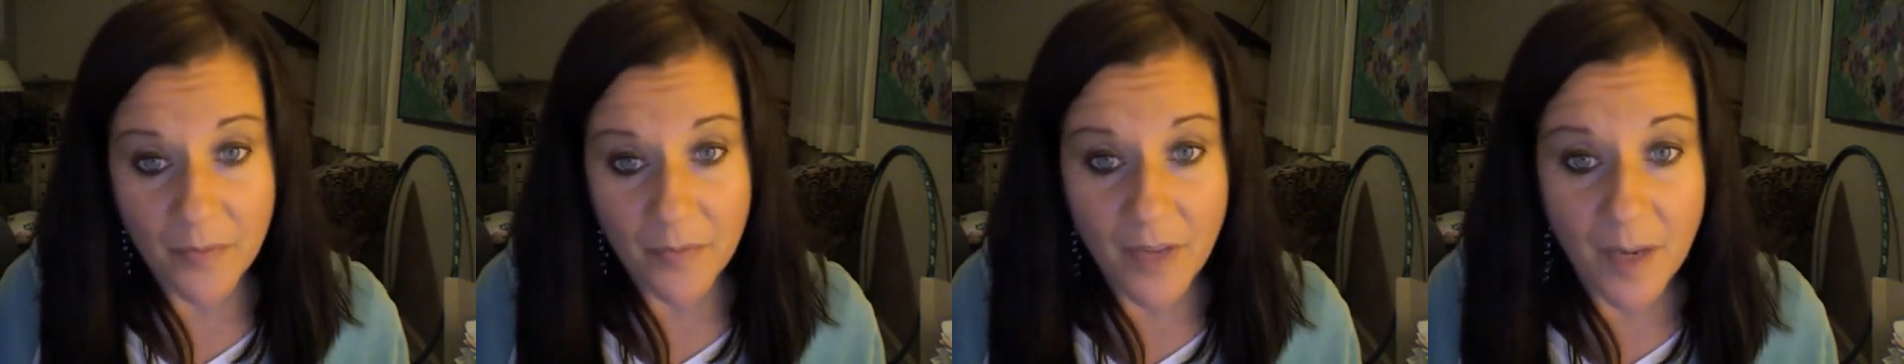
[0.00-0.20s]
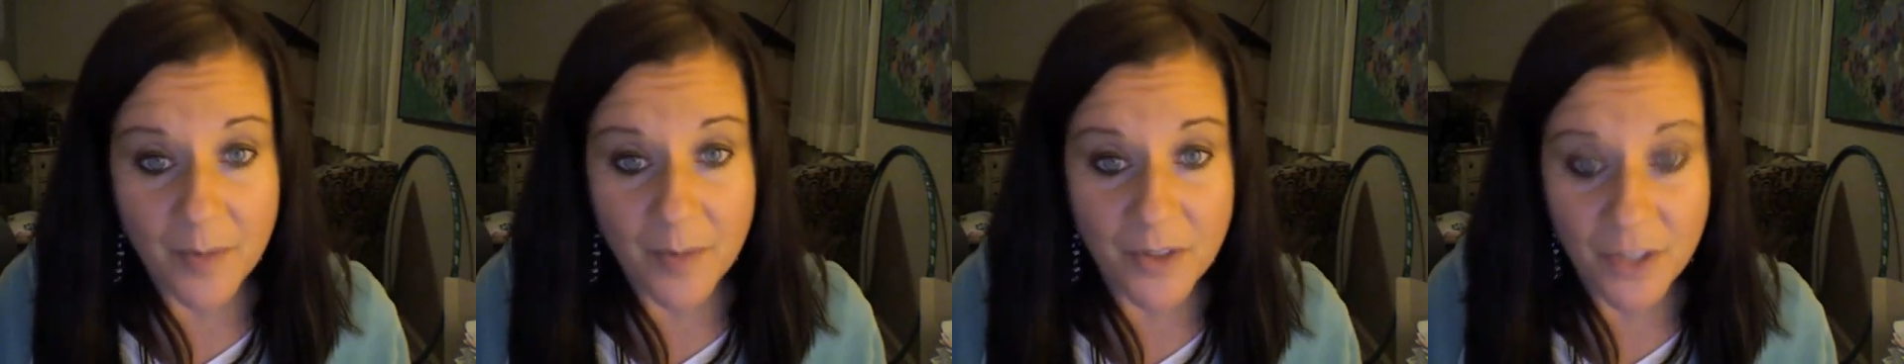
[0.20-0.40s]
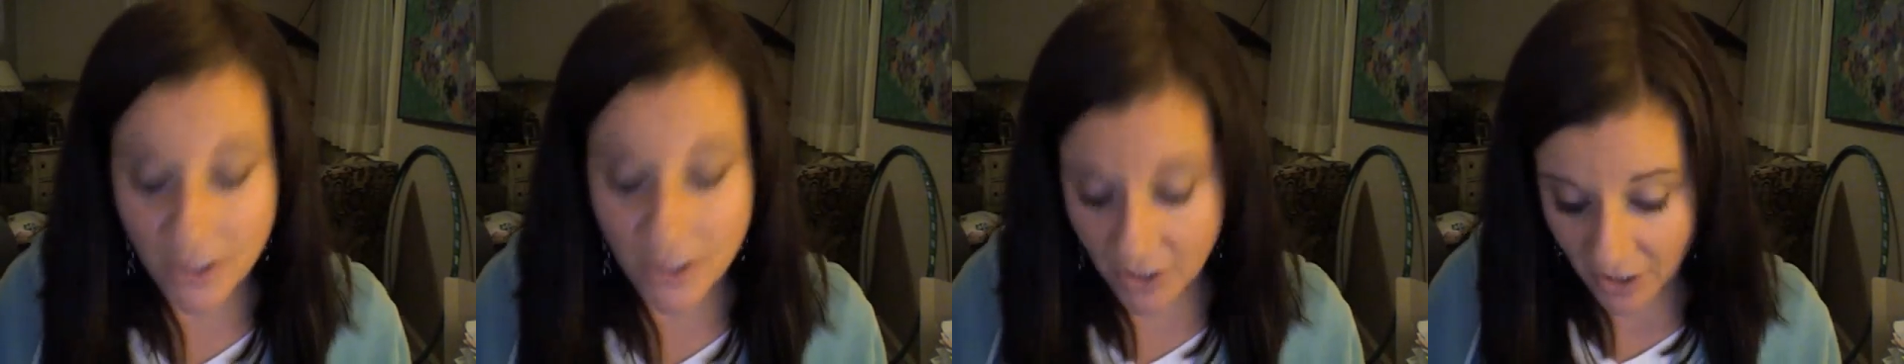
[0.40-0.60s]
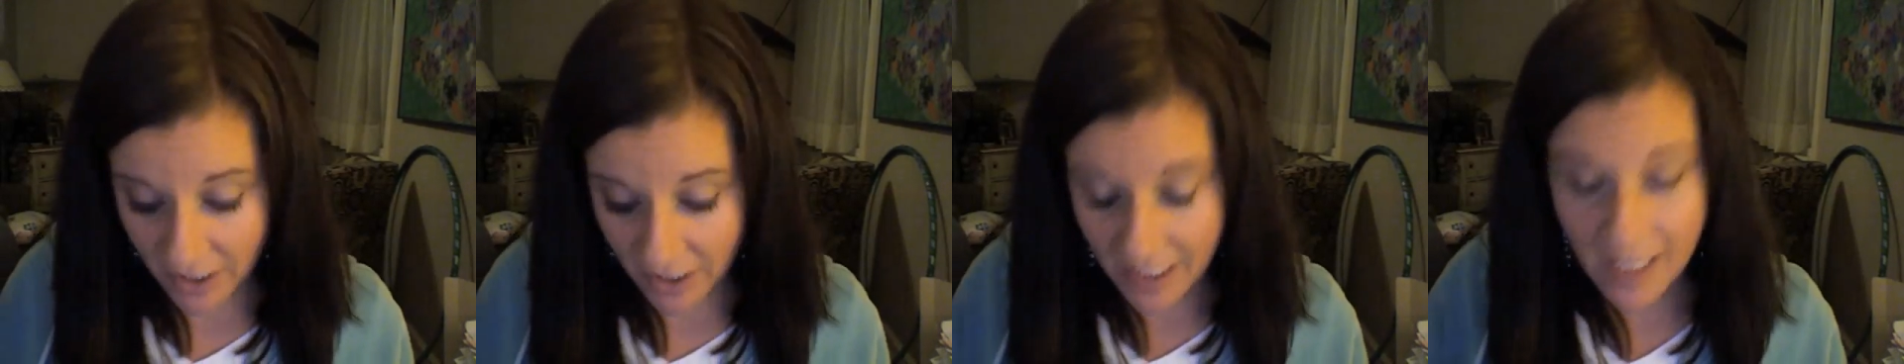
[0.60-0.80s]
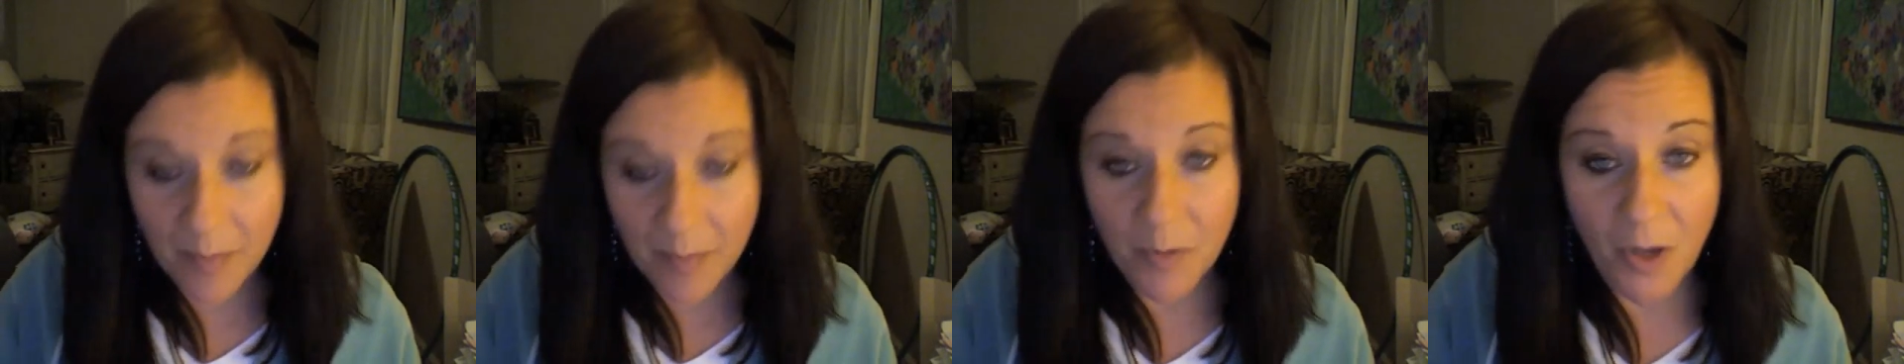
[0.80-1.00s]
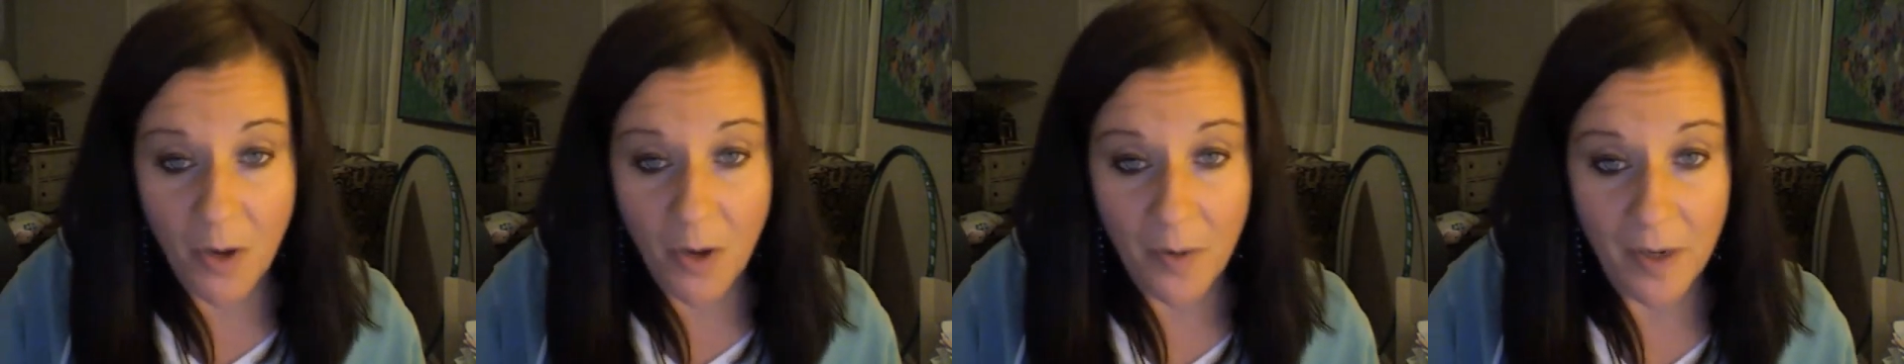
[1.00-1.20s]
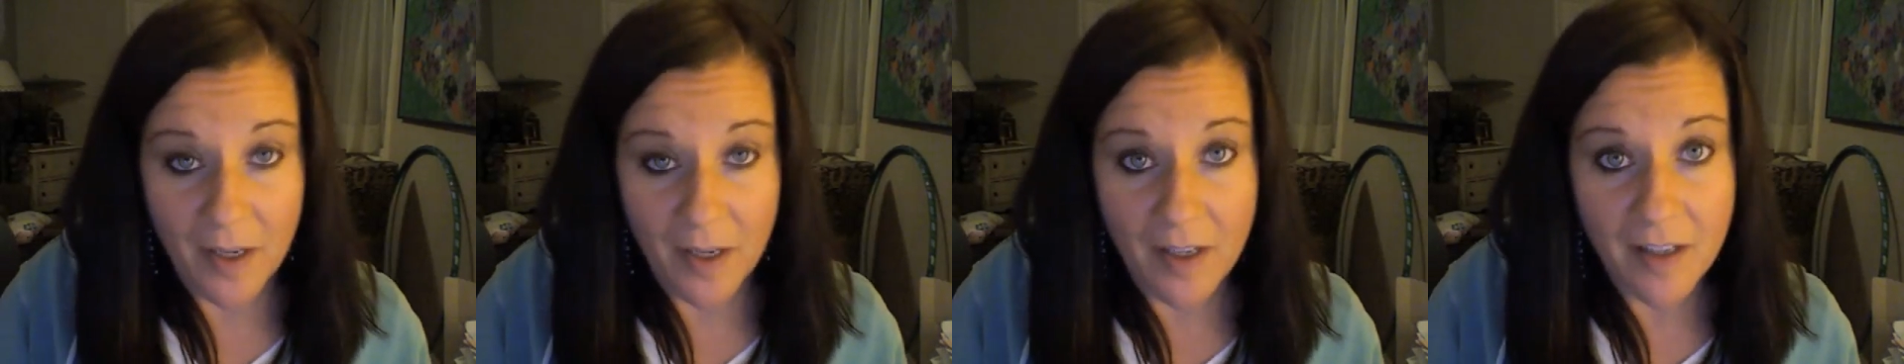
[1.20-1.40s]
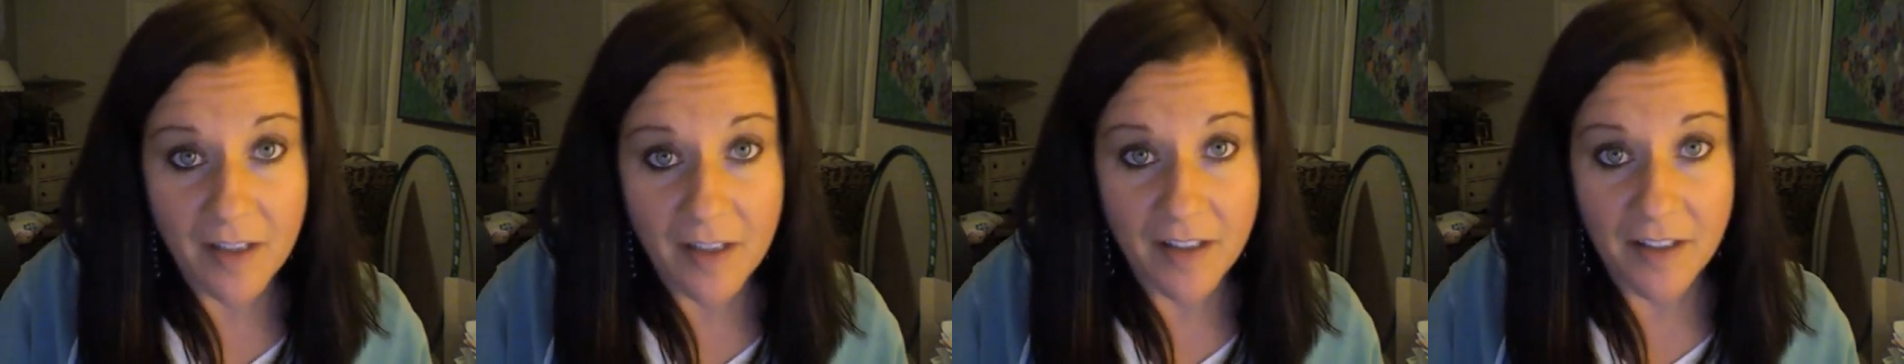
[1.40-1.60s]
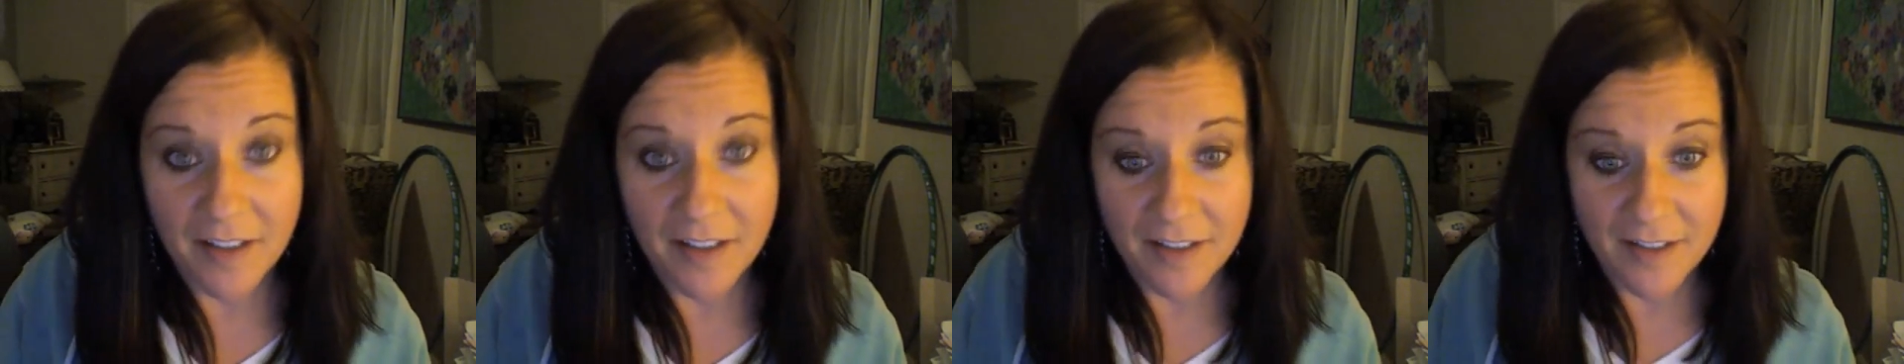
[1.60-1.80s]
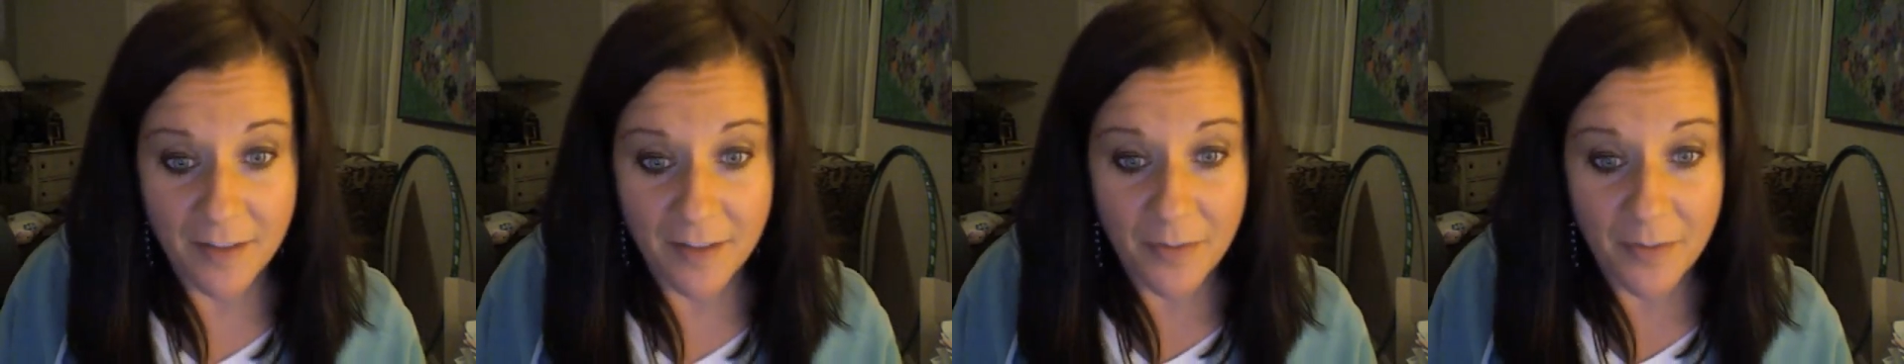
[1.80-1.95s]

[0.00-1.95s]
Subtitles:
I'm just going to keep going because